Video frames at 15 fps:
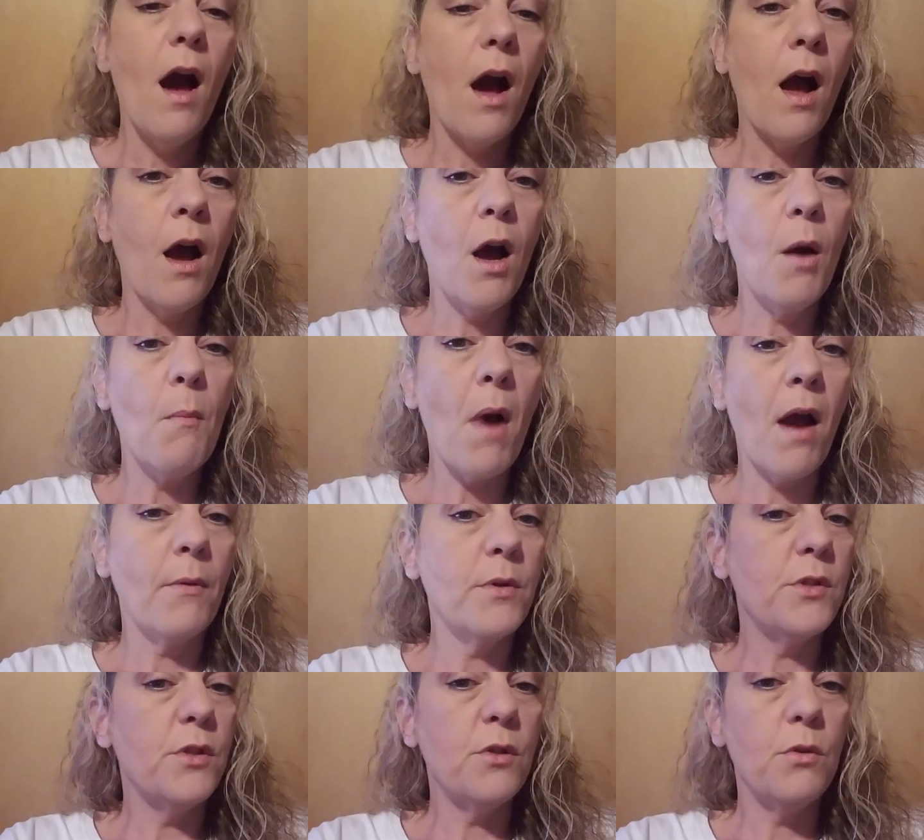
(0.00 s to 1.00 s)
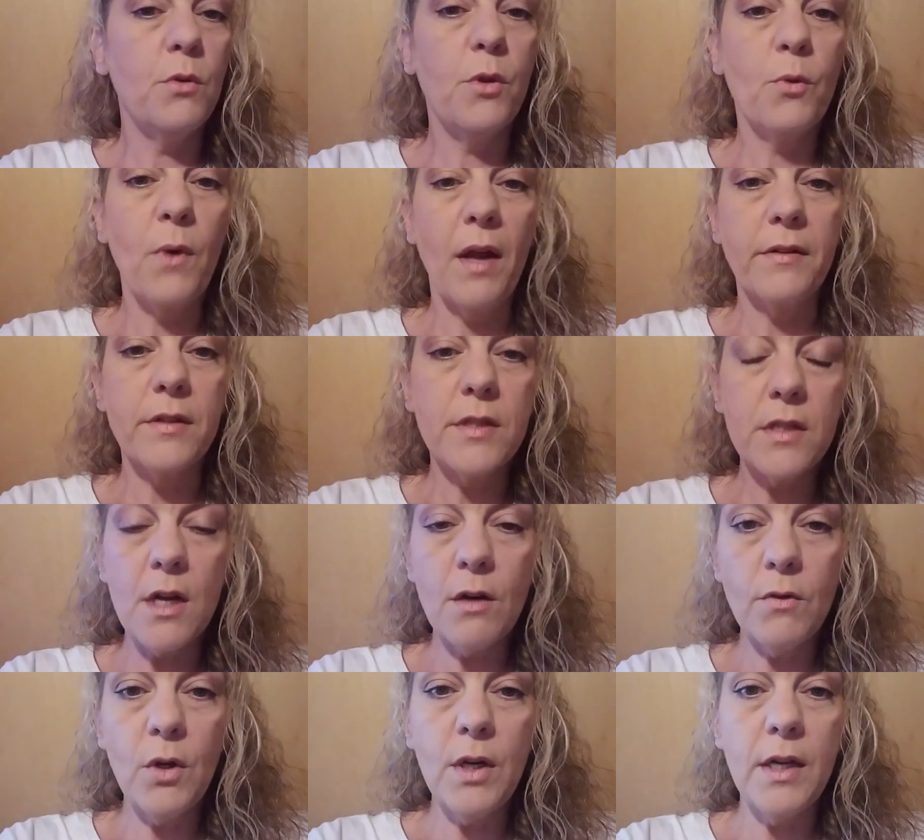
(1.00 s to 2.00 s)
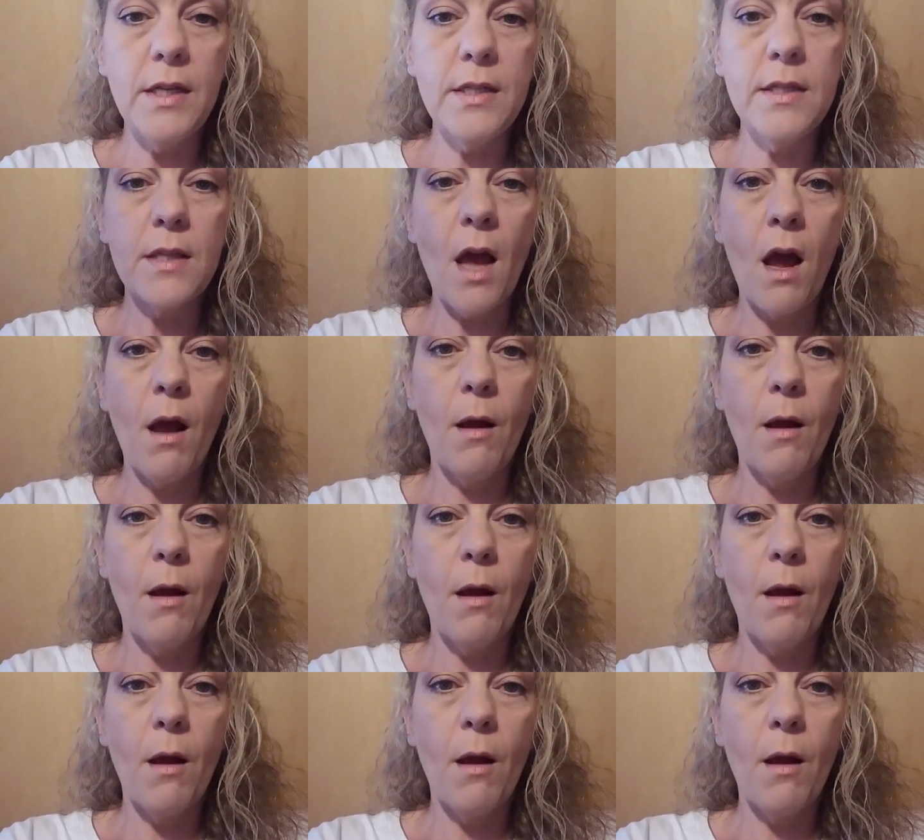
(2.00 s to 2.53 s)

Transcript: I would do the round of steroids,